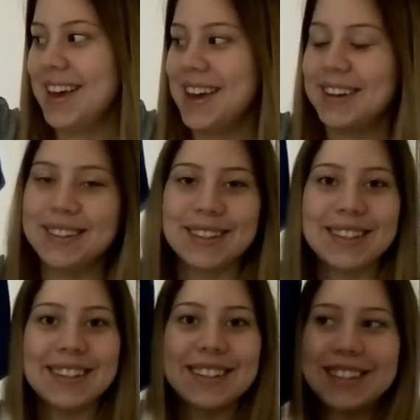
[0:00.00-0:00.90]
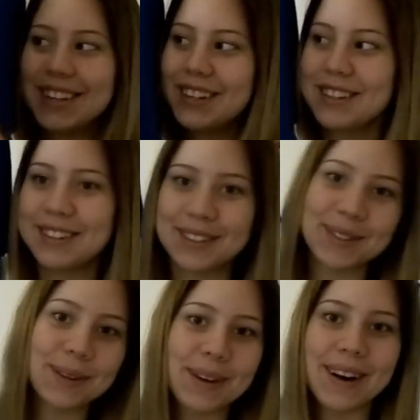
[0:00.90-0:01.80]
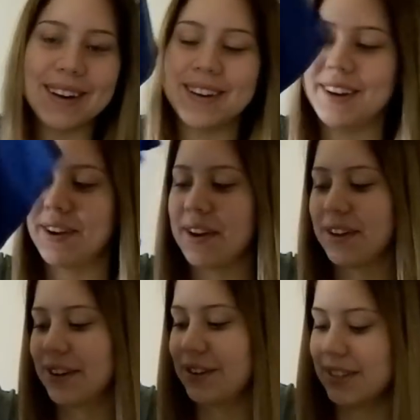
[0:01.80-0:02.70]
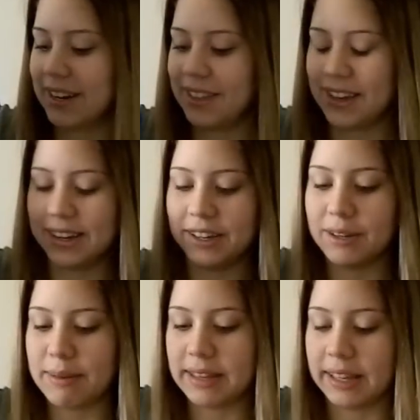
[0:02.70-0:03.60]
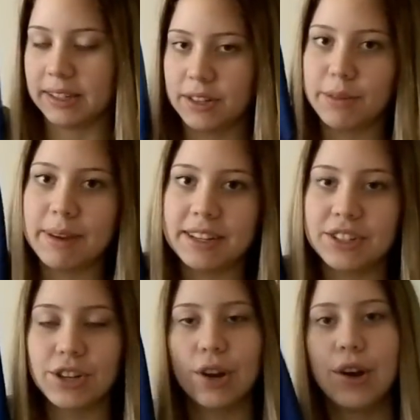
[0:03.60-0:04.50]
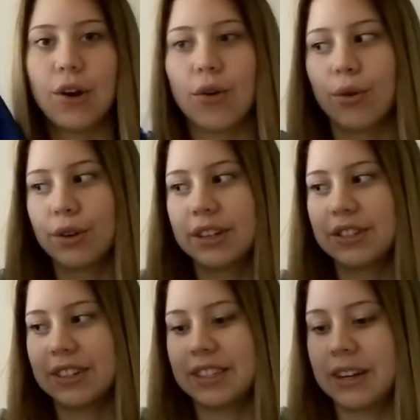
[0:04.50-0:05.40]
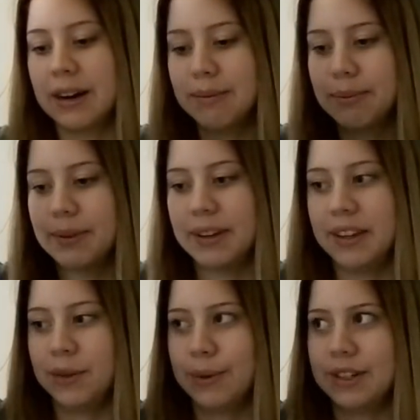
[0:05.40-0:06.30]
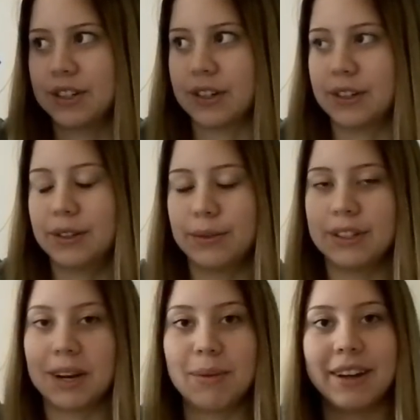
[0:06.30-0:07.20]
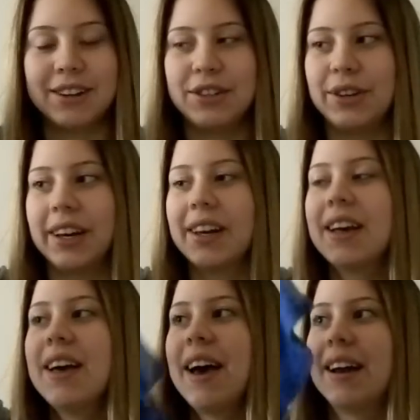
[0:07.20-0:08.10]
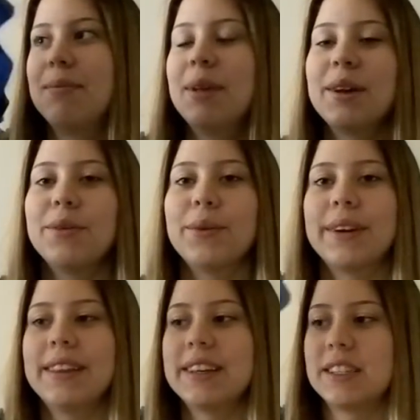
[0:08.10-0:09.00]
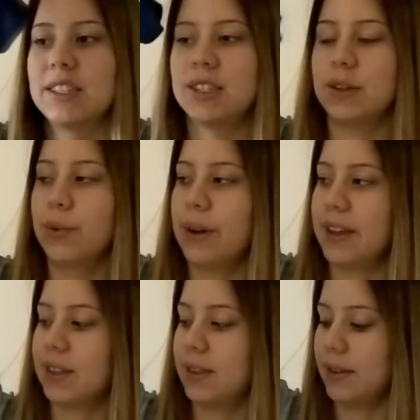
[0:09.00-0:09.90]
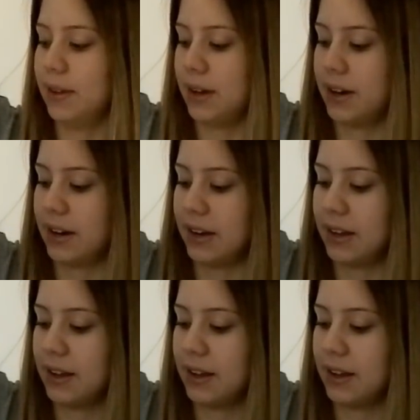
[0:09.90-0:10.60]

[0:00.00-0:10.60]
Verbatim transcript: it's just easy. You can just throw it on and it goes anything. It could be like to the beach or you can dress it up in the winter, which I plan on doing. And I plan on wearing this with uh,